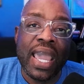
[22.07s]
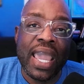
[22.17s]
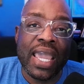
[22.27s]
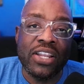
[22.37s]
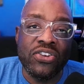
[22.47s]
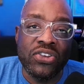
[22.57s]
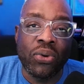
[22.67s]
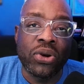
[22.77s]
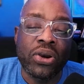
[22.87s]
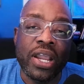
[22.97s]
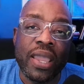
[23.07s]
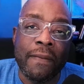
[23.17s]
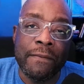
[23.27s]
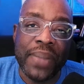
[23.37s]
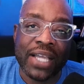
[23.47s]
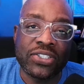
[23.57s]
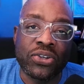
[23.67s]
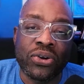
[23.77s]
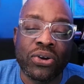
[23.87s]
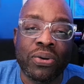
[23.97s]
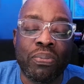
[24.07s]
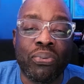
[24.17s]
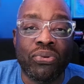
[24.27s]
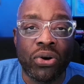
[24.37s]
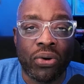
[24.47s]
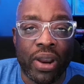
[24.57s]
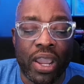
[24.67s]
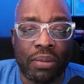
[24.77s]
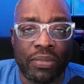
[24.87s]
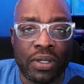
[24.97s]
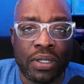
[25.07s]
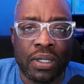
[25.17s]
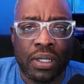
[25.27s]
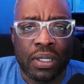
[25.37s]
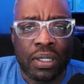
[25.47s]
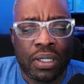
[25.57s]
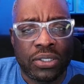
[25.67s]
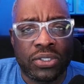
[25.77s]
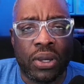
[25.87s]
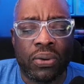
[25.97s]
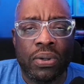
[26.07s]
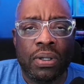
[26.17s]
a donor ambassador program. So,